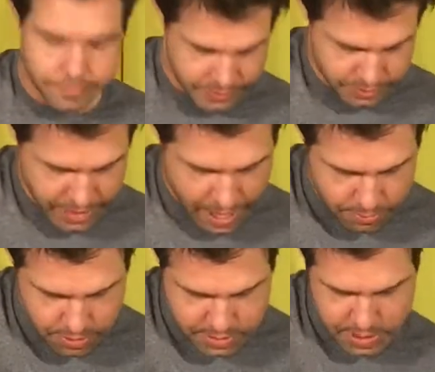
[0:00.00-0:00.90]
So
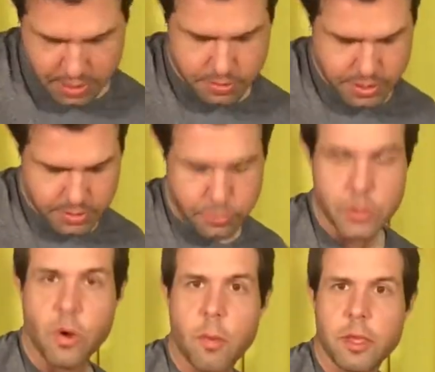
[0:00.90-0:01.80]
that was, you know, it
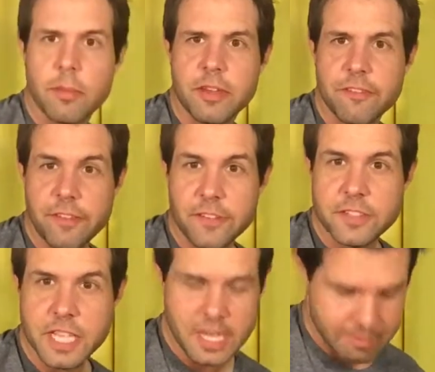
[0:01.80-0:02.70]
would normally be
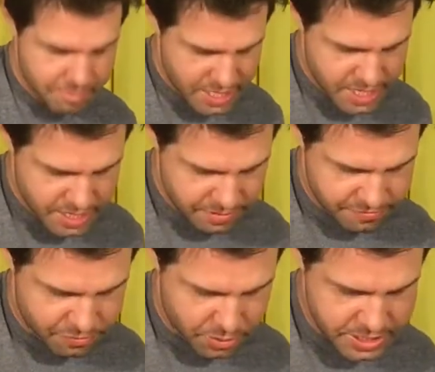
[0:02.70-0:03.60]
fifteen B and
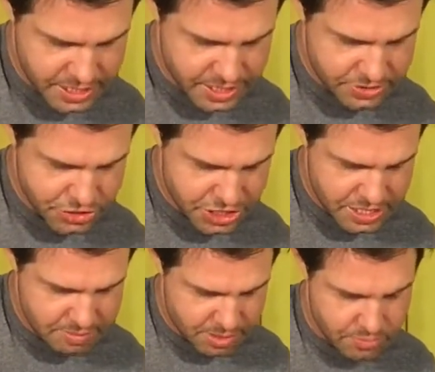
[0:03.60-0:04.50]
fourteen
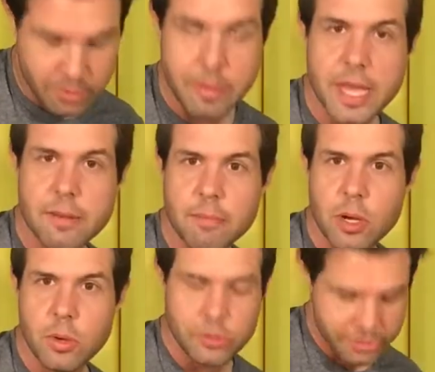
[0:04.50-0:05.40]
G, but we made them
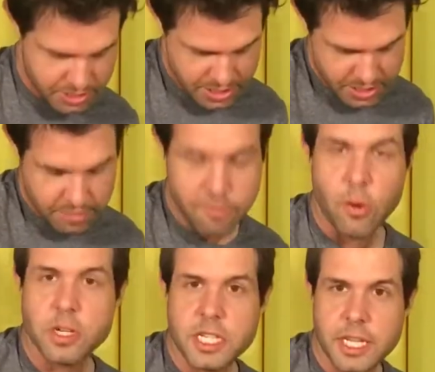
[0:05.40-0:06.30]
both
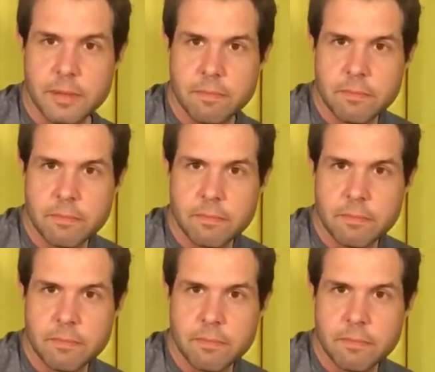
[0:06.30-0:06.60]
fourteen.